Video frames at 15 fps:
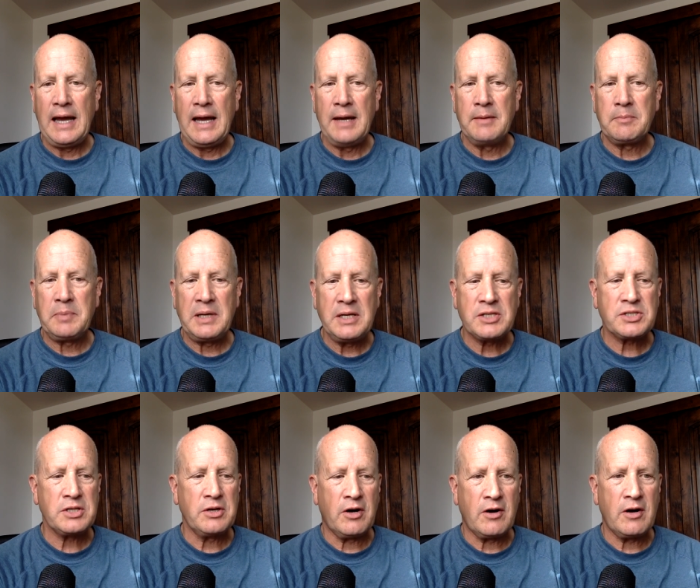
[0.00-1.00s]
and
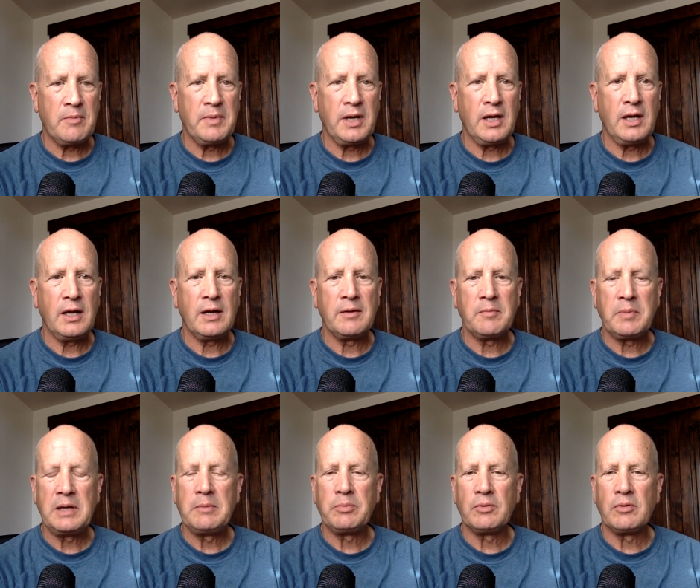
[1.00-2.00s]
peace and harmony and
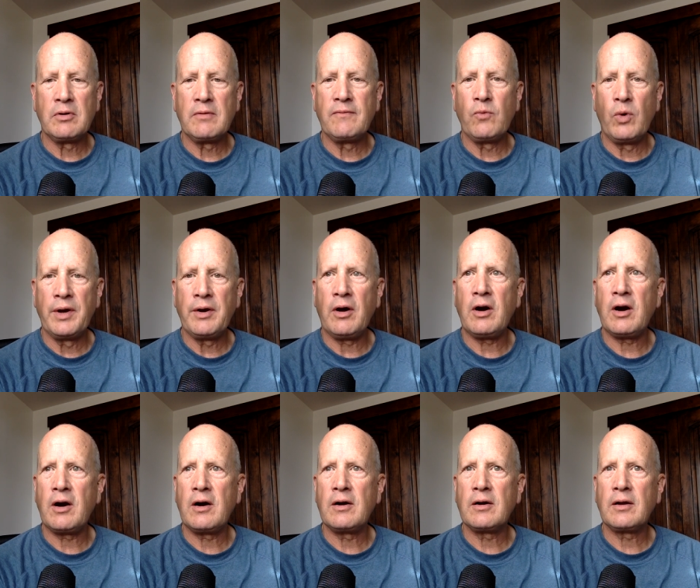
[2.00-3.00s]
people are of one
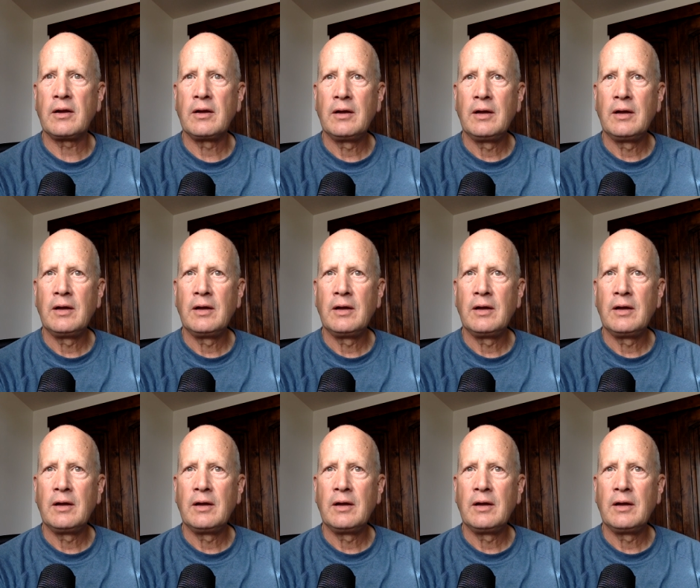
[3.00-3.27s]
heart